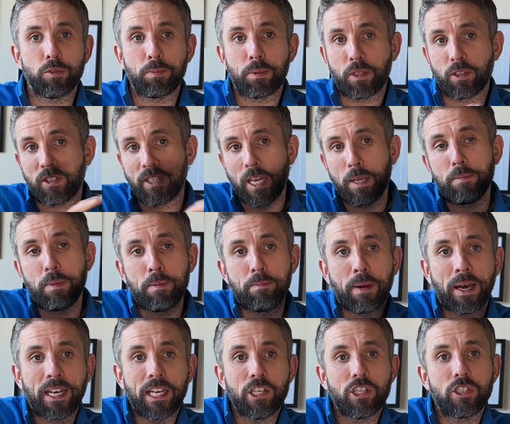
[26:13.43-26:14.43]
because they'd been
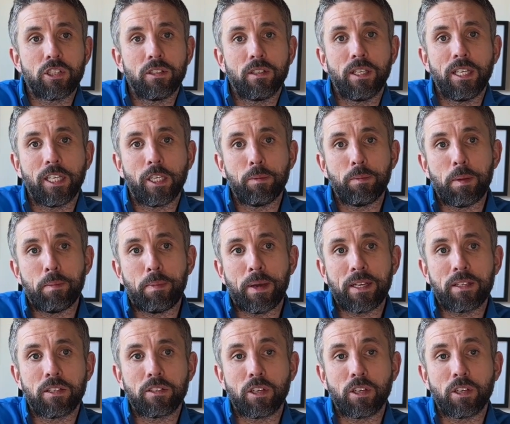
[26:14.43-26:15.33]
managed a little bit better.